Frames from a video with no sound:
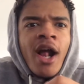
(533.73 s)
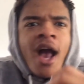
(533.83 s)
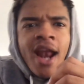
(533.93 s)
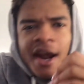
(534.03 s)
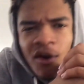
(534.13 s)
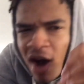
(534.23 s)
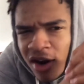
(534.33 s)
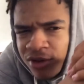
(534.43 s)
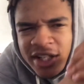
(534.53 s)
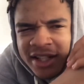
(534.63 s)
And I know I
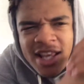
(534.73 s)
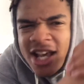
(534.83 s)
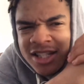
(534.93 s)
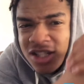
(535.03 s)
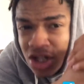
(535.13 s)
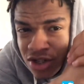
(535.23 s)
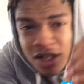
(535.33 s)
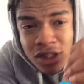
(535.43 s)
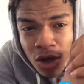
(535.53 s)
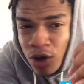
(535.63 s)
don't get that
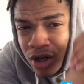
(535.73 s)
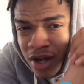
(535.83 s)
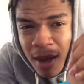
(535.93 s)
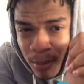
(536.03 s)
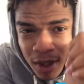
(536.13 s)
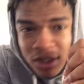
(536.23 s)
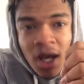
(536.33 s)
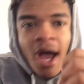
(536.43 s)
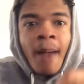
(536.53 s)
serious on here that much,